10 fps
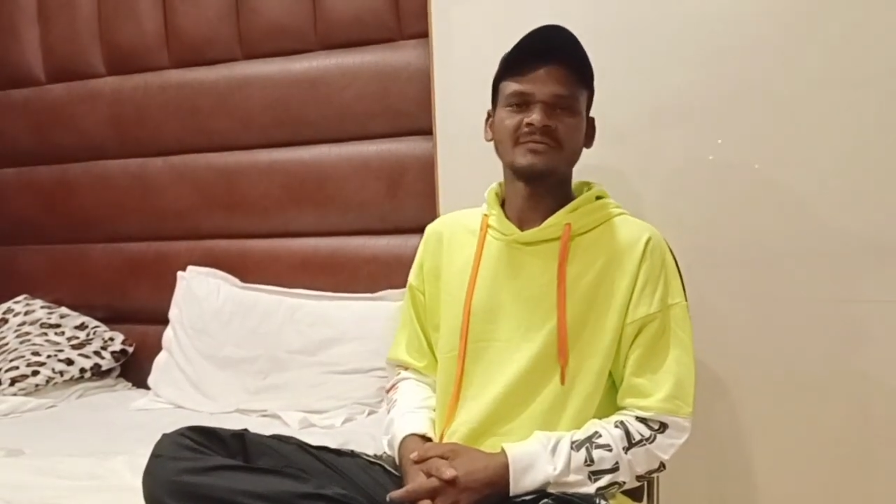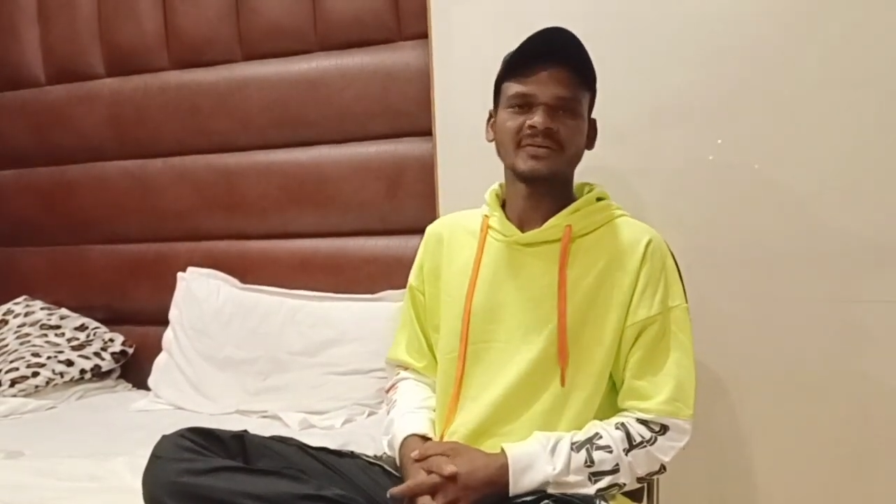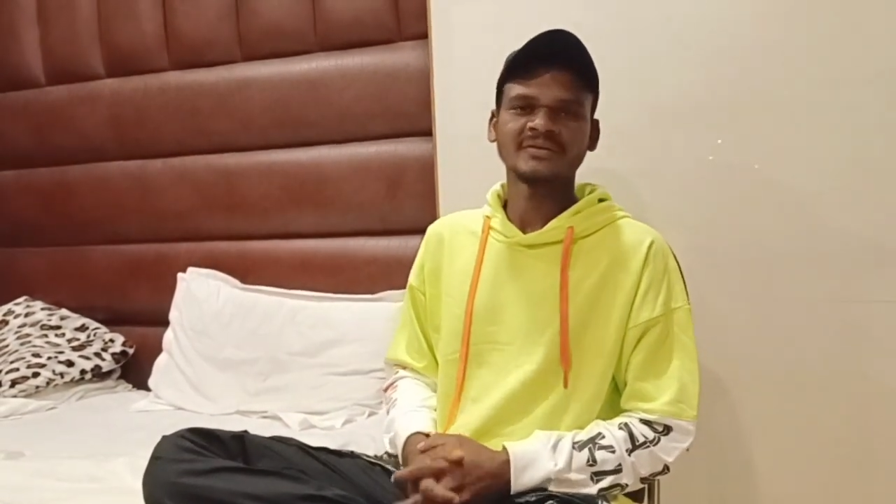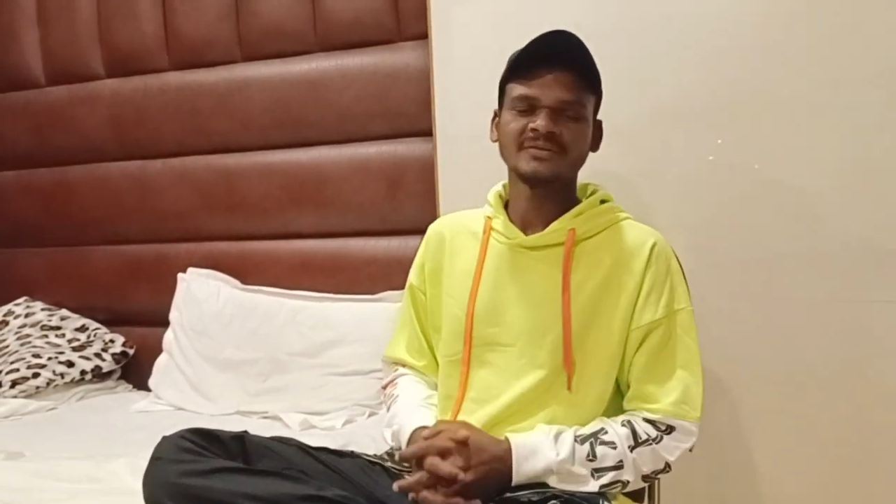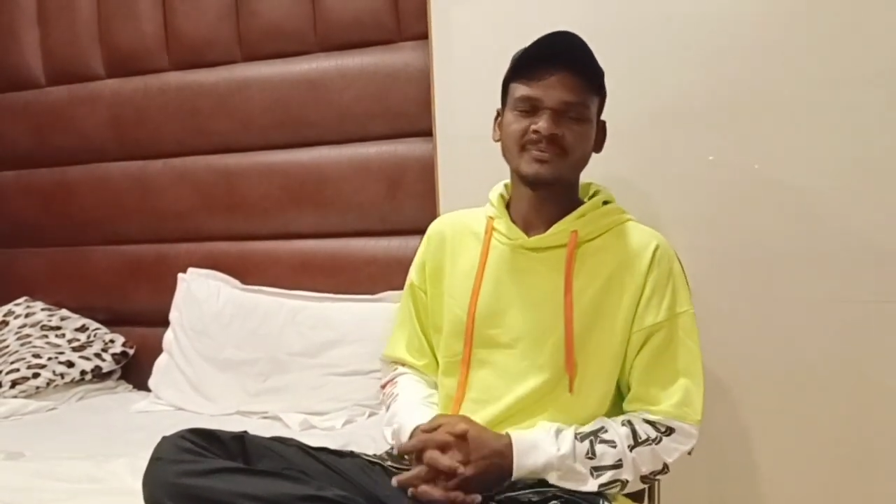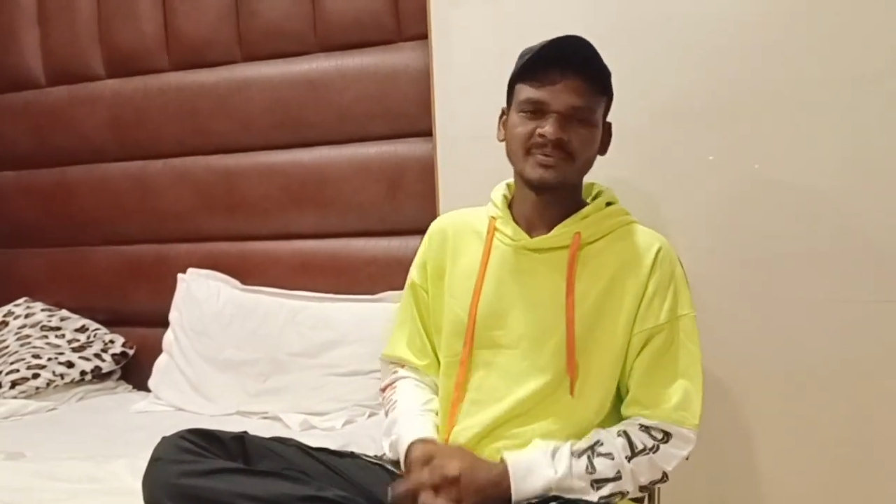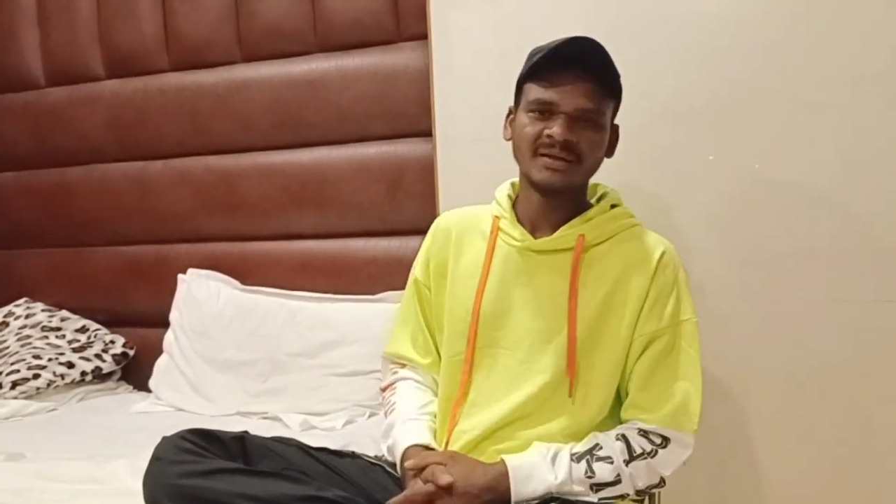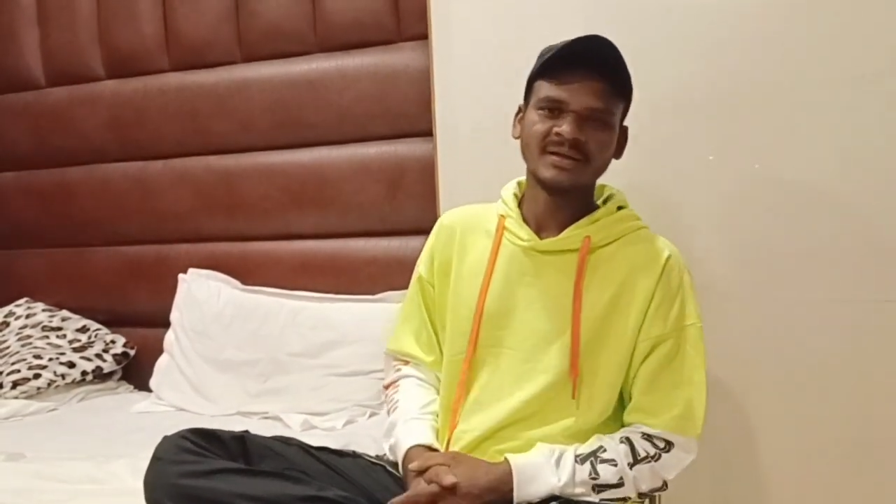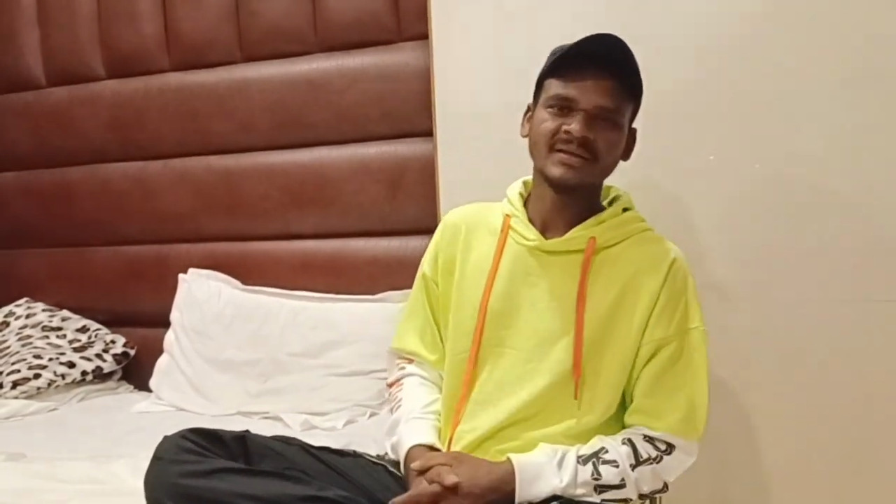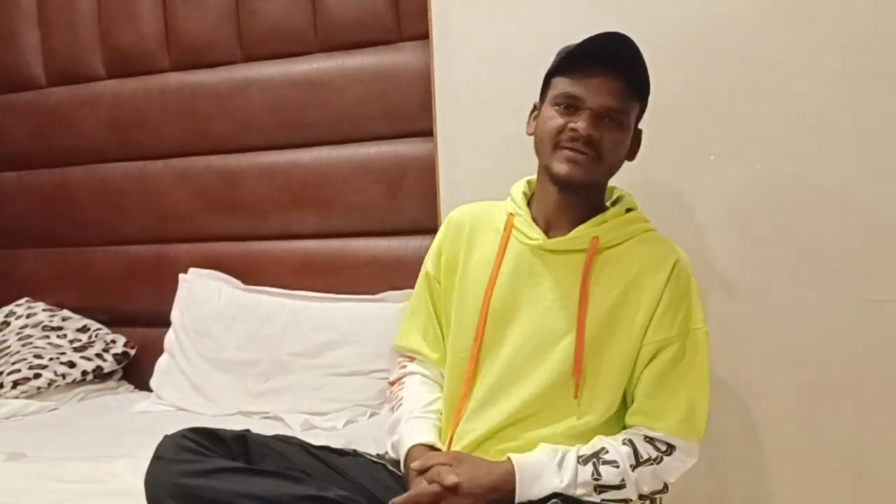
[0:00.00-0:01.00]
First of
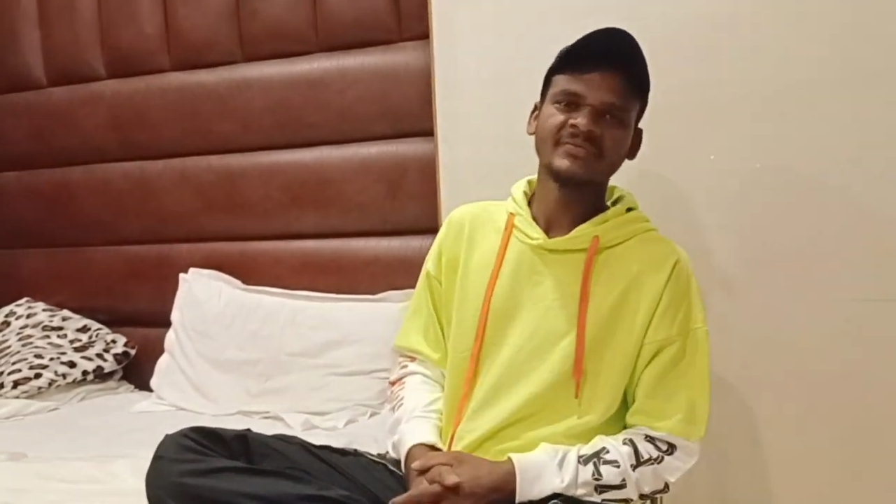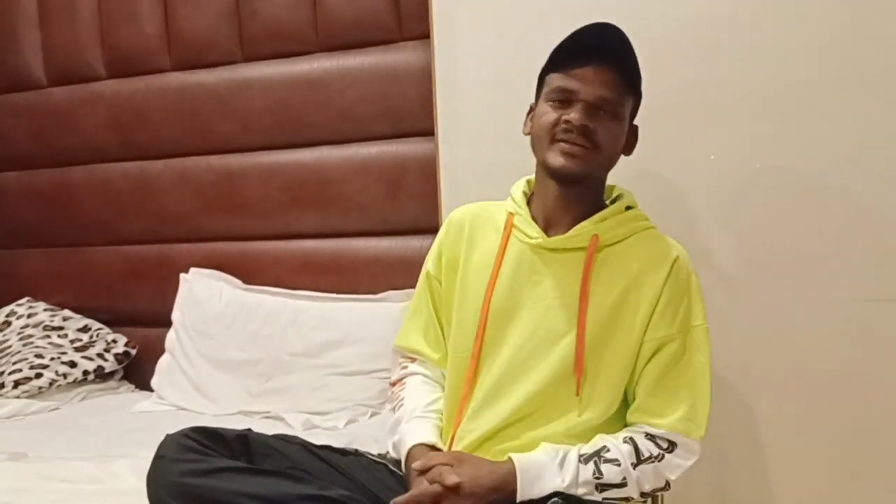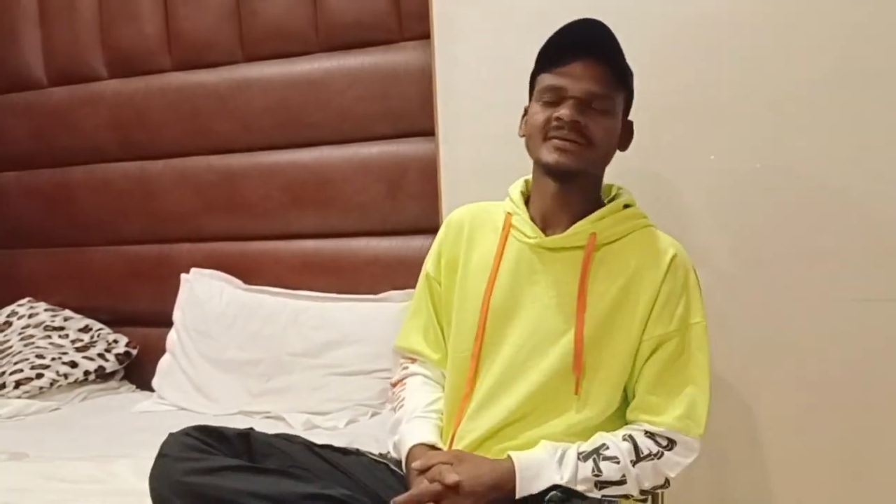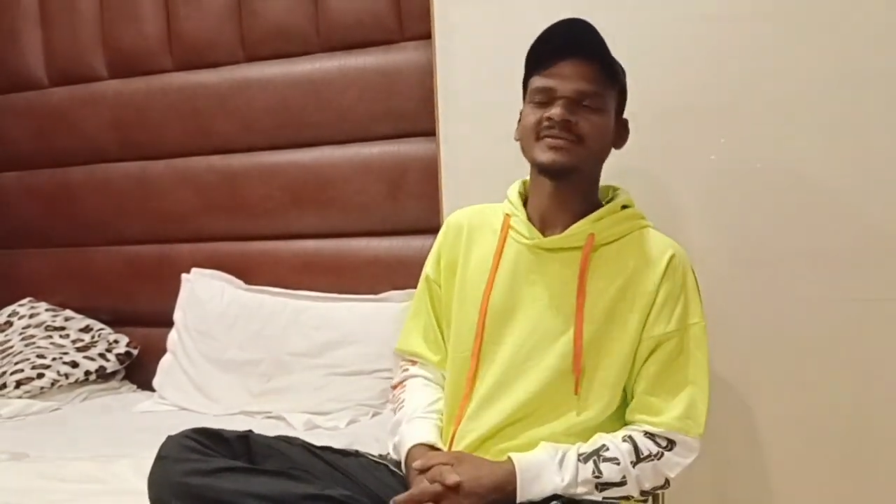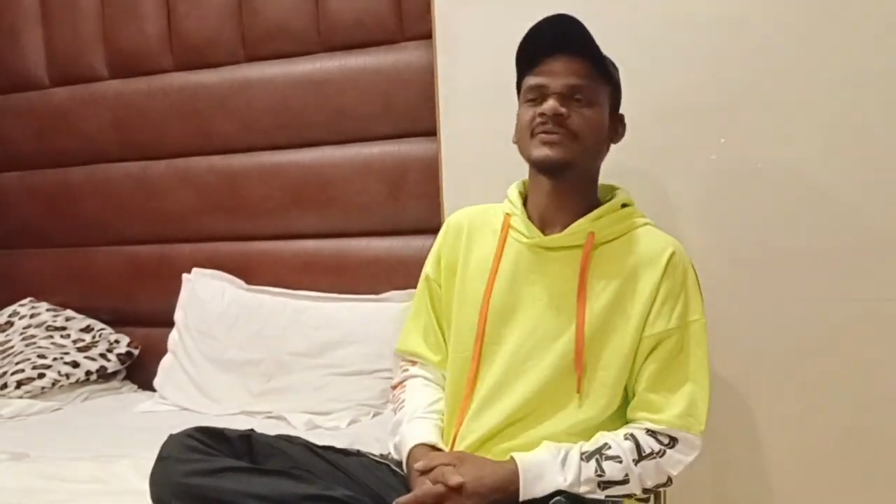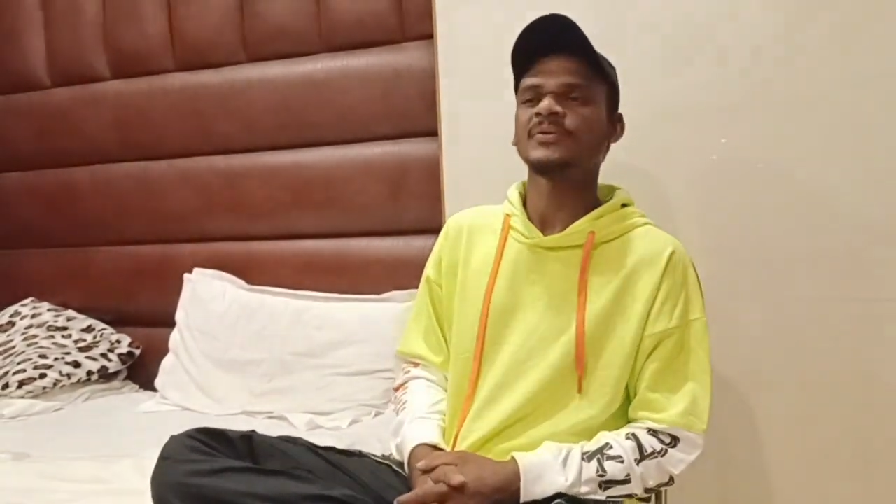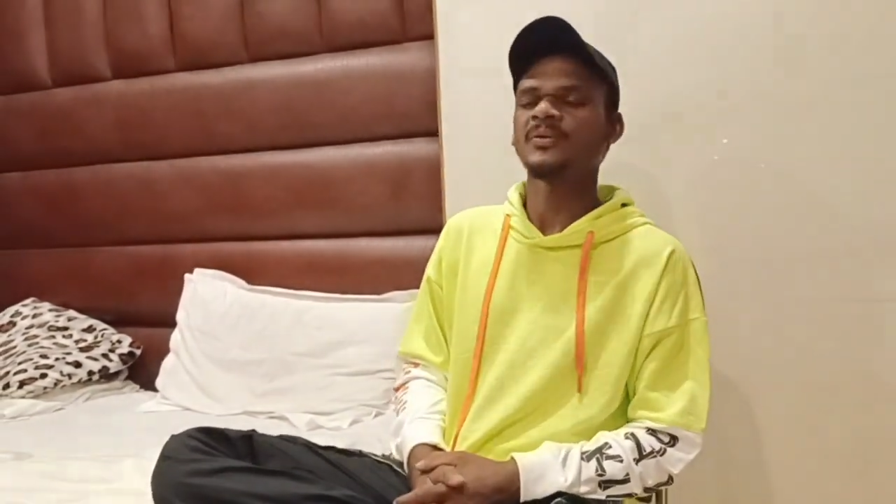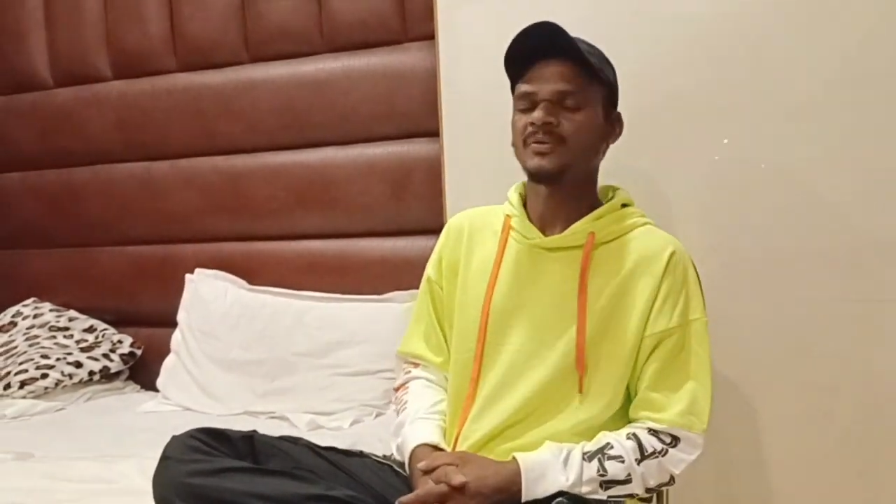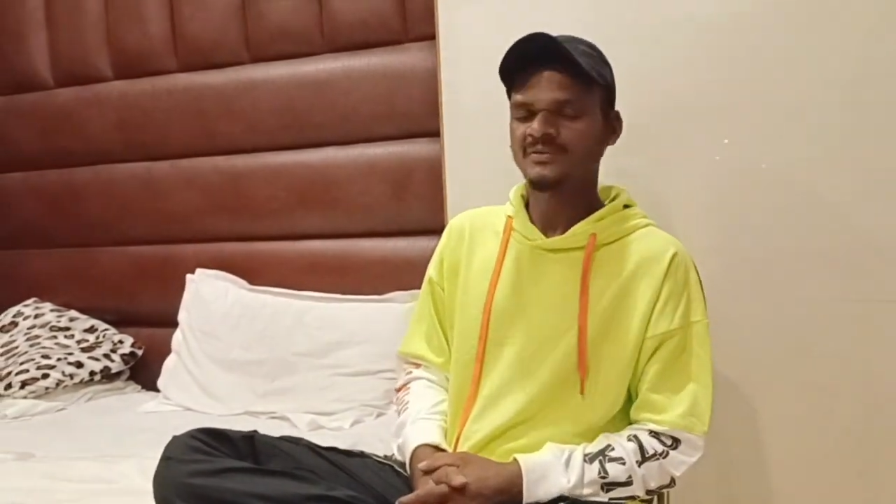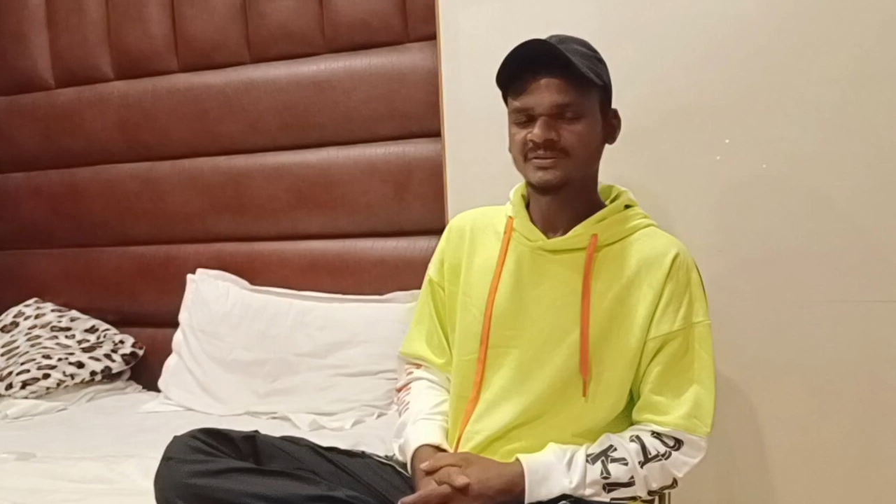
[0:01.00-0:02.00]
all, I give thanks to
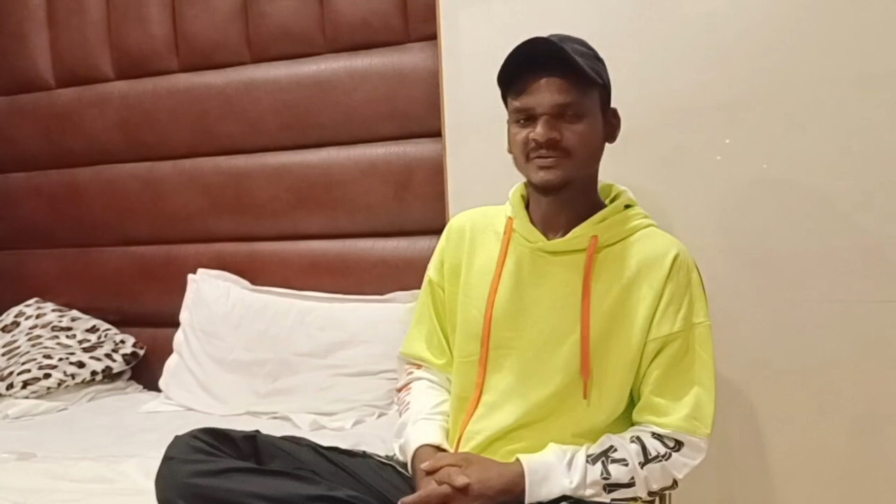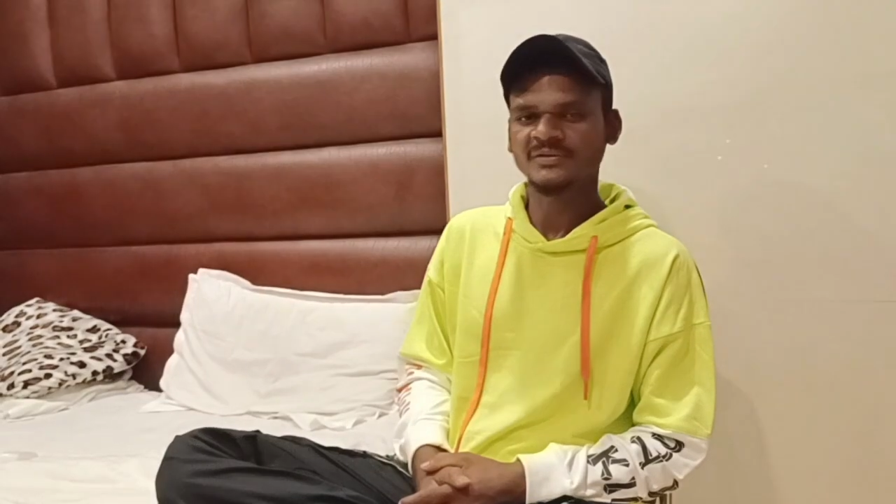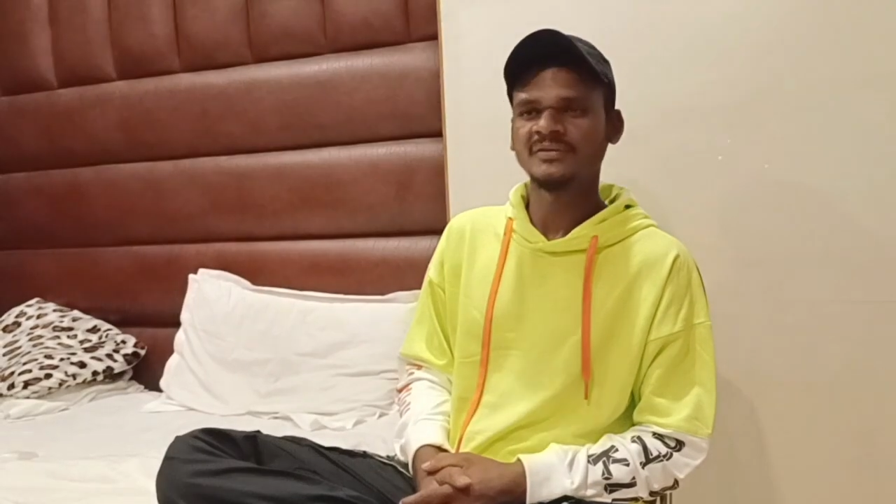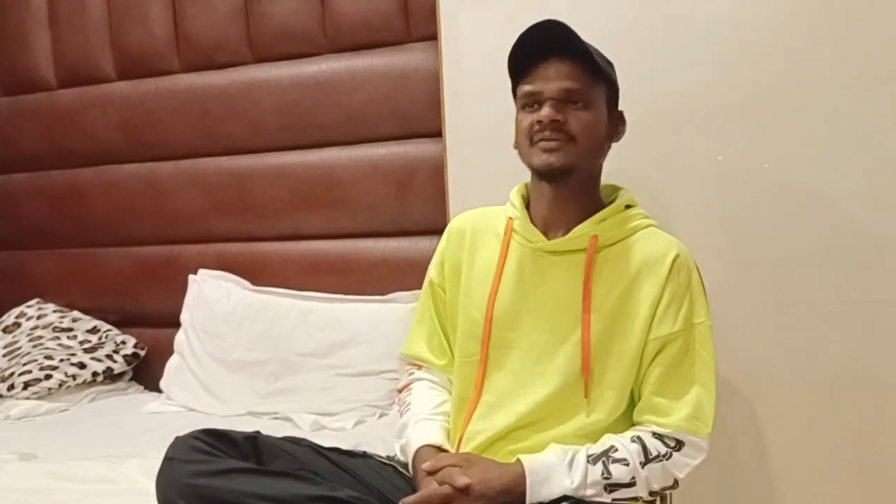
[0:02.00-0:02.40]
God. So,